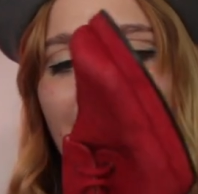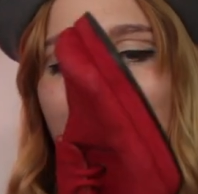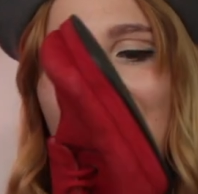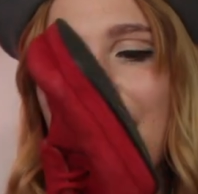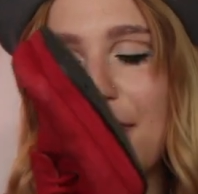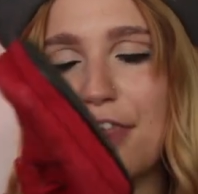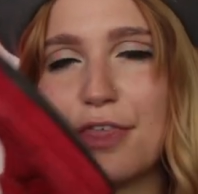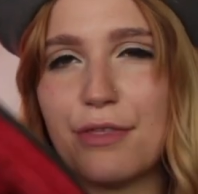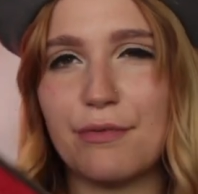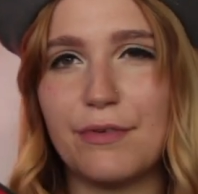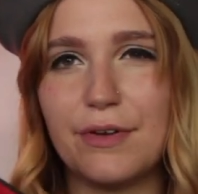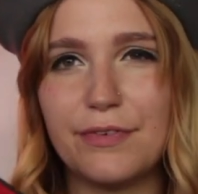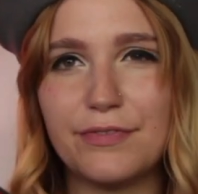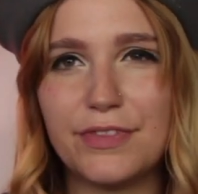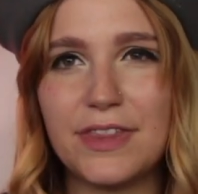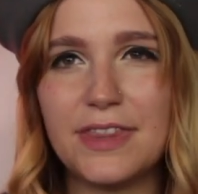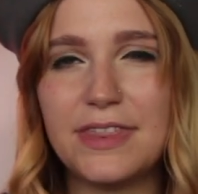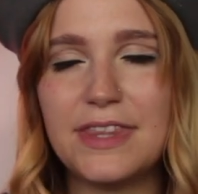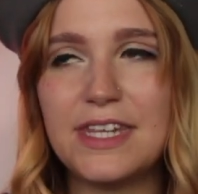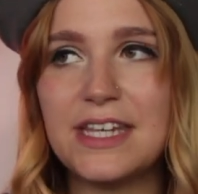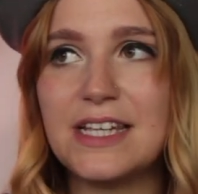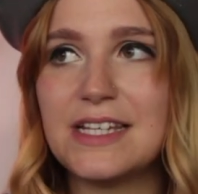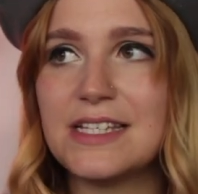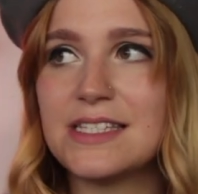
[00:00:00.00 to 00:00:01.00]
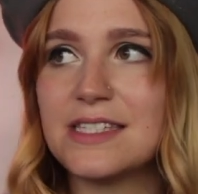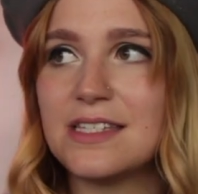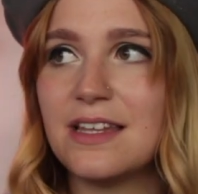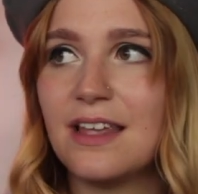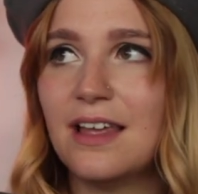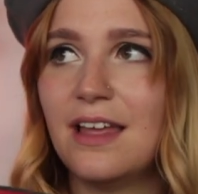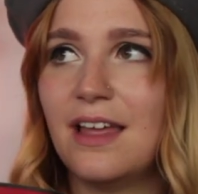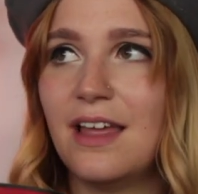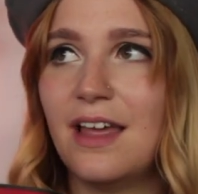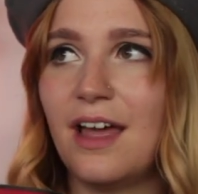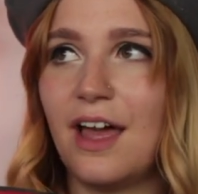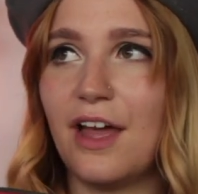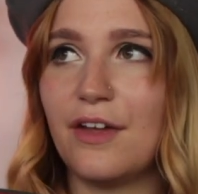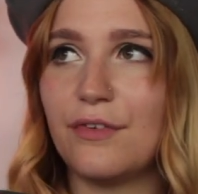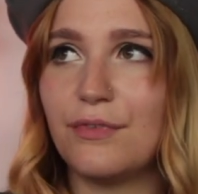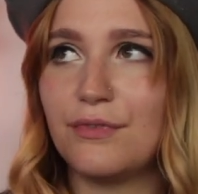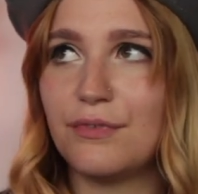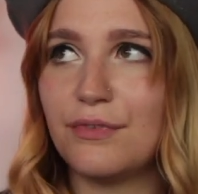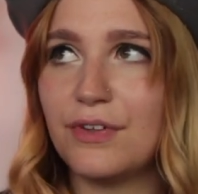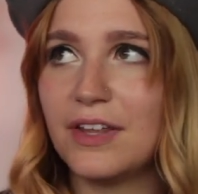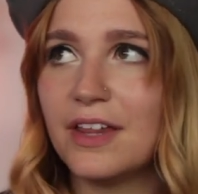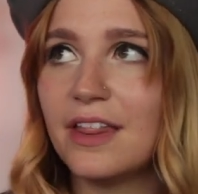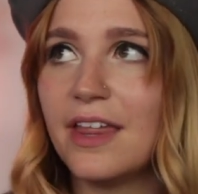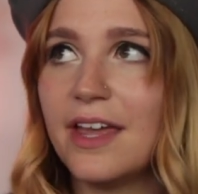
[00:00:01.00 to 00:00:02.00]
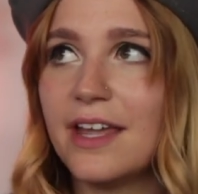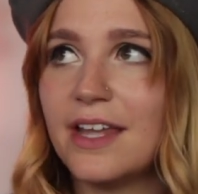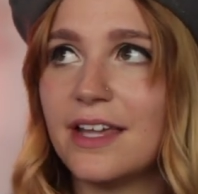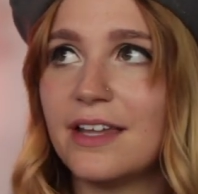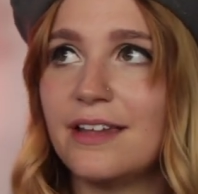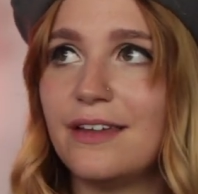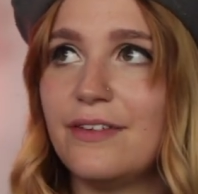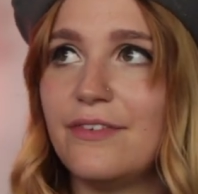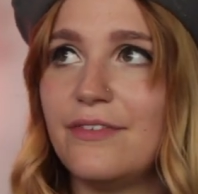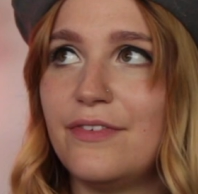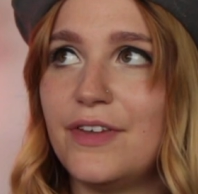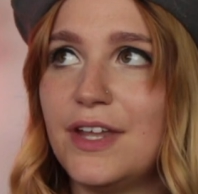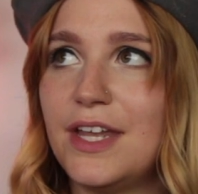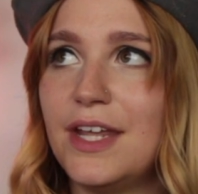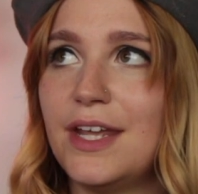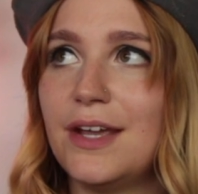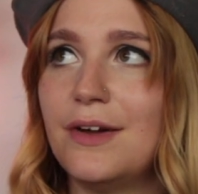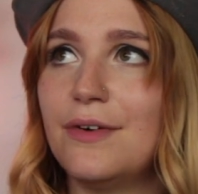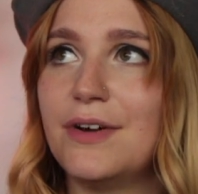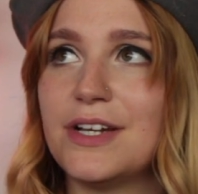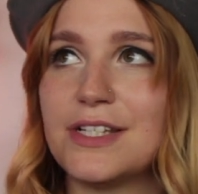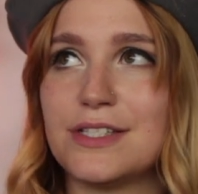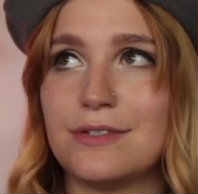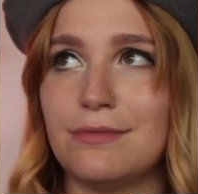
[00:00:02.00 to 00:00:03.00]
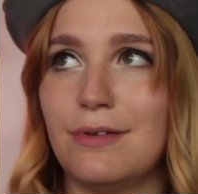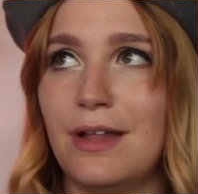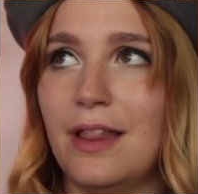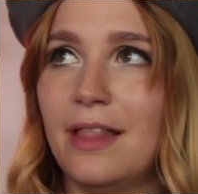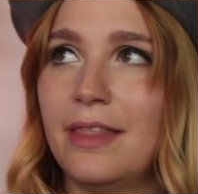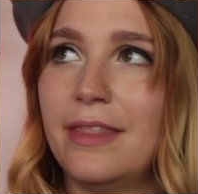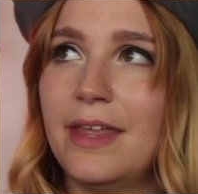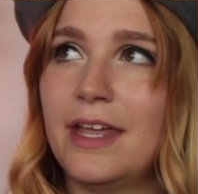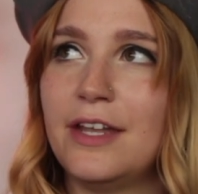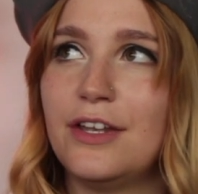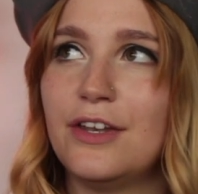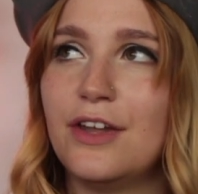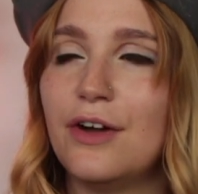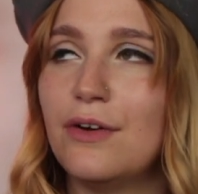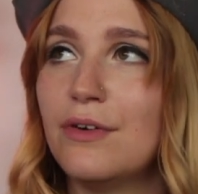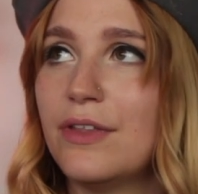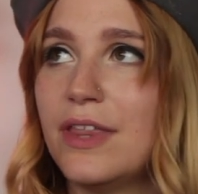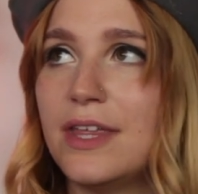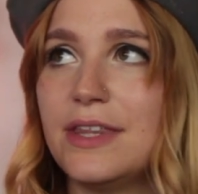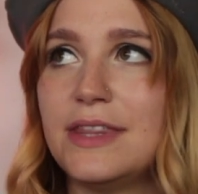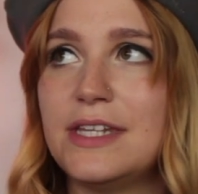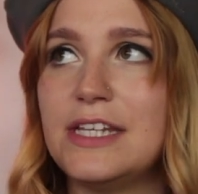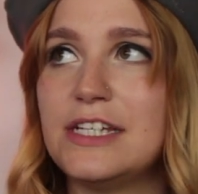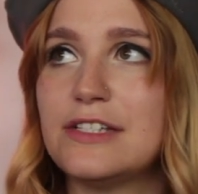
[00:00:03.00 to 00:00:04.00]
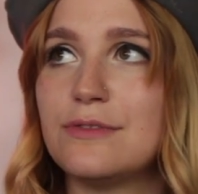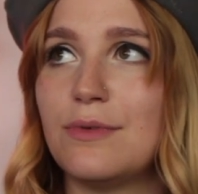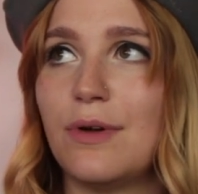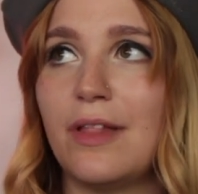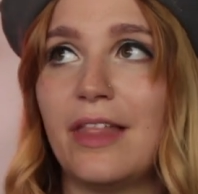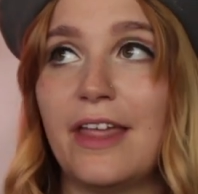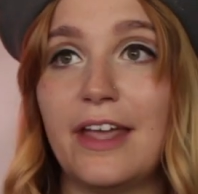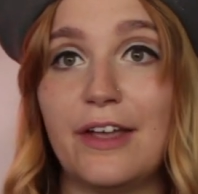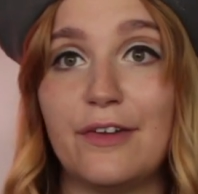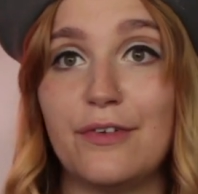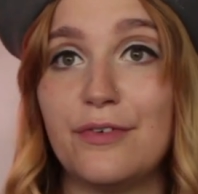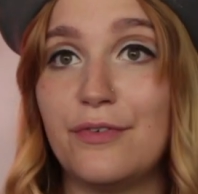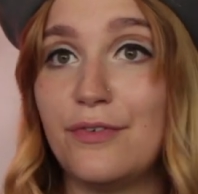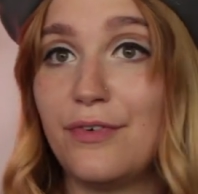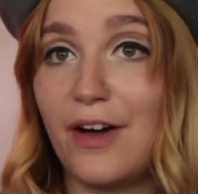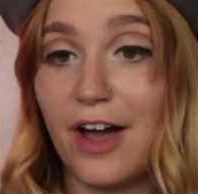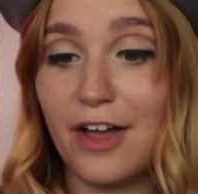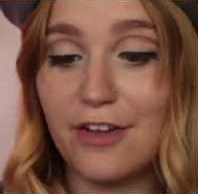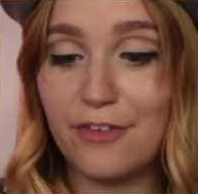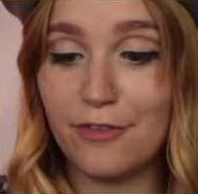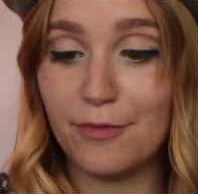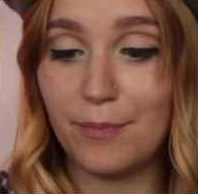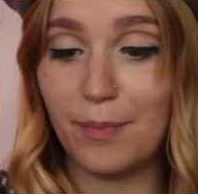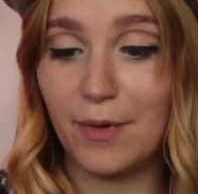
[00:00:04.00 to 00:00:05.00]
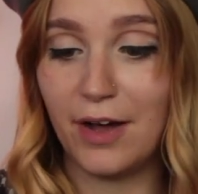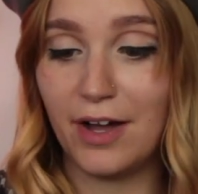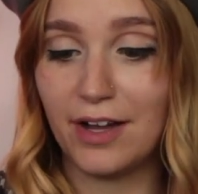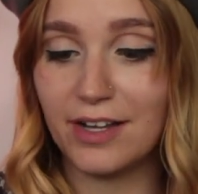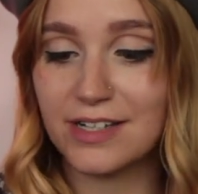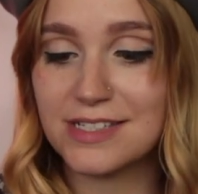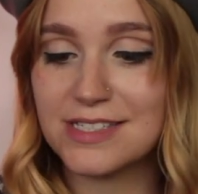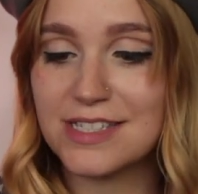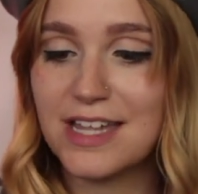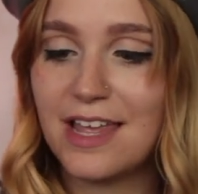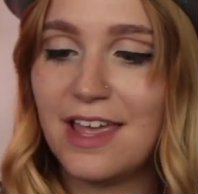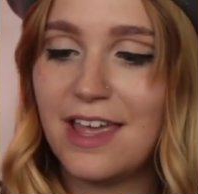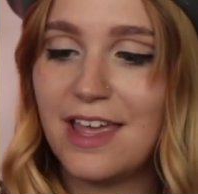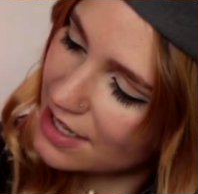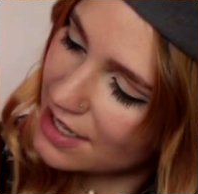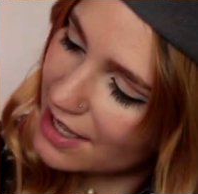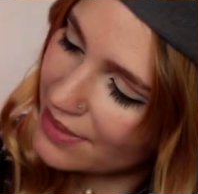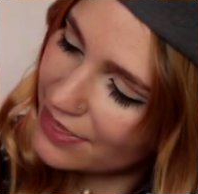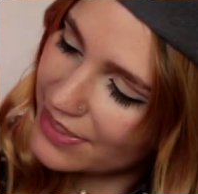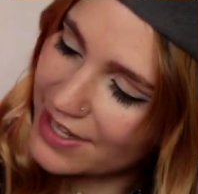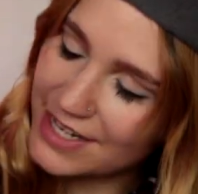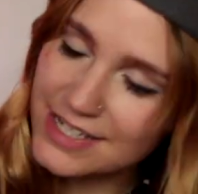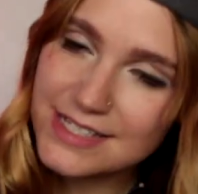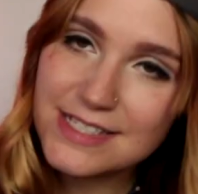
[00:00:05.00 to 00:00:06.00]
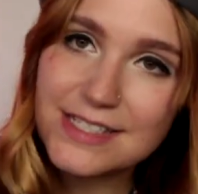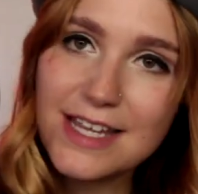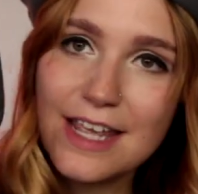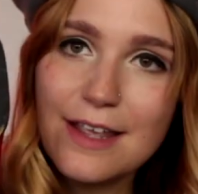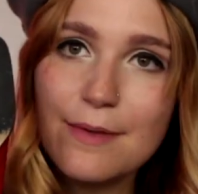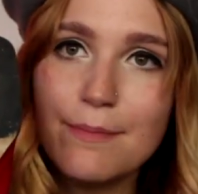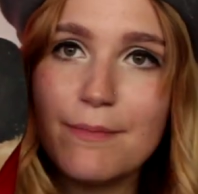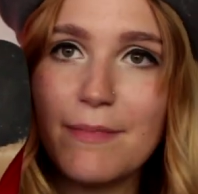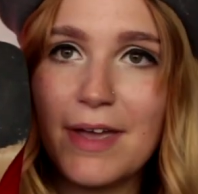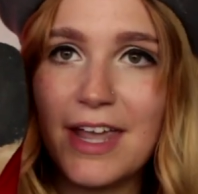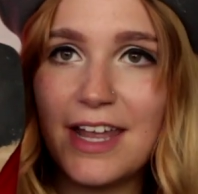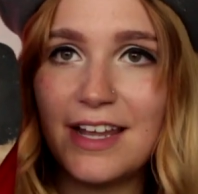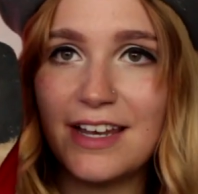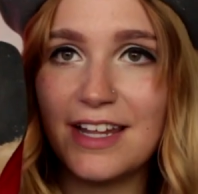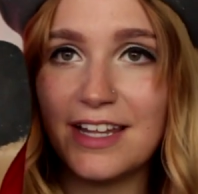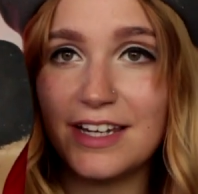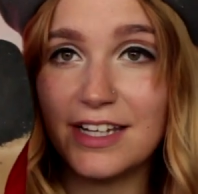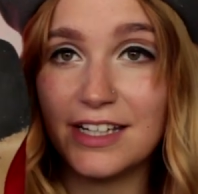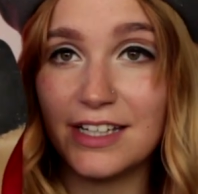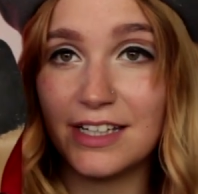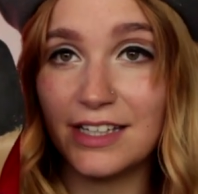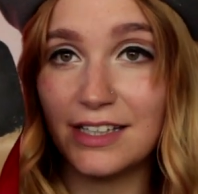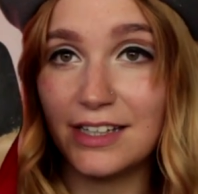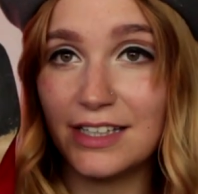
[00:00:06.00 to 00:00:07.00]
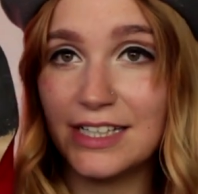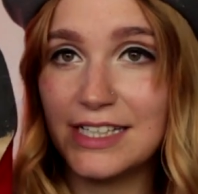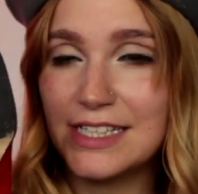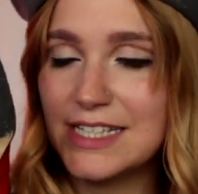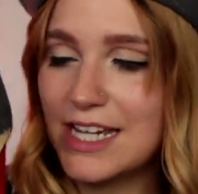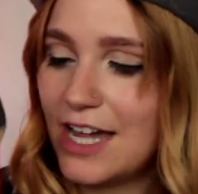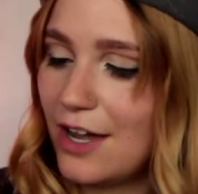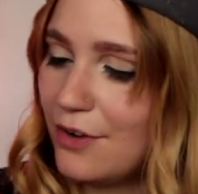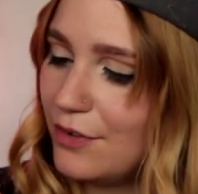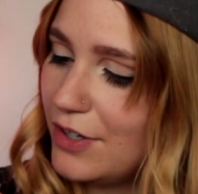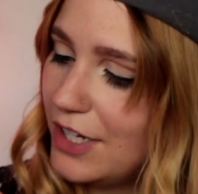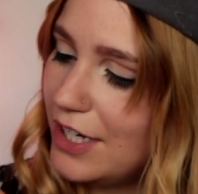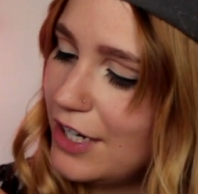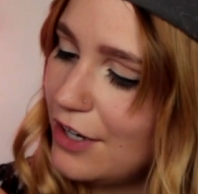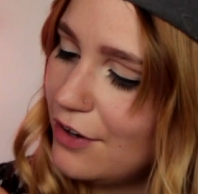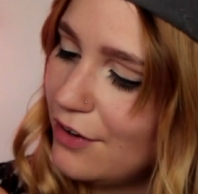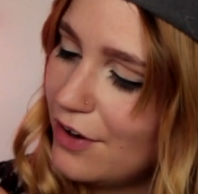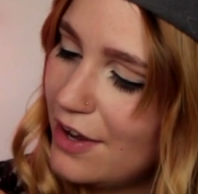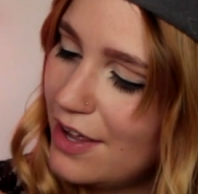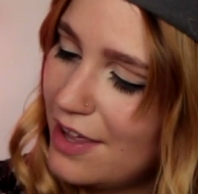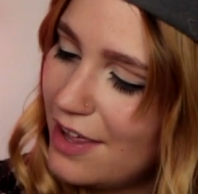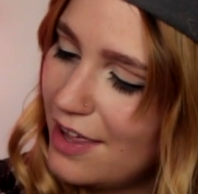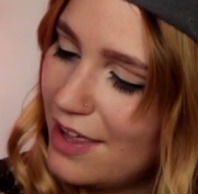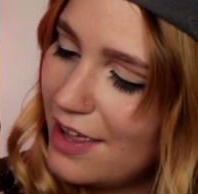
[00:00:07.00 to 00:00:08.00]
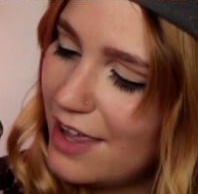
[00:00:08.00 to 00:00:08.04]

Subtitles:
I thrifted these, I feel like, in a video as well, and I know that these were like $5, and they say made in Italy down here.